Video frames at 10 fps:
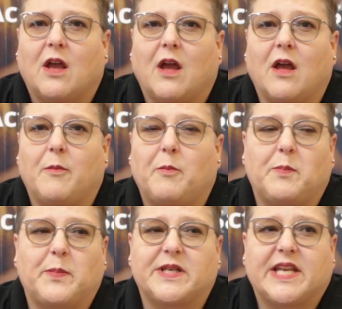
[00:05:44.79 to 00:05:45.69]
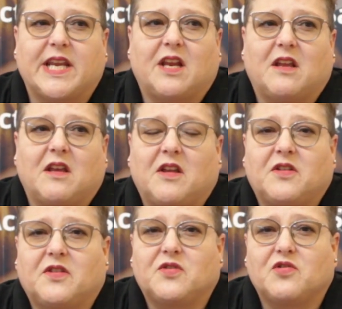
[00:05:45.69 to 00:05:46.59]

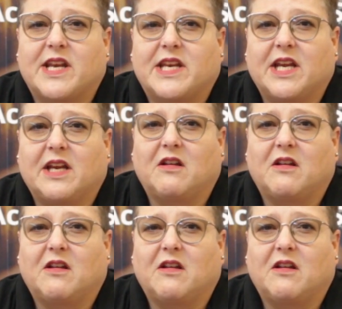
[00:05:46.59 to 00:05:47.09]
another trading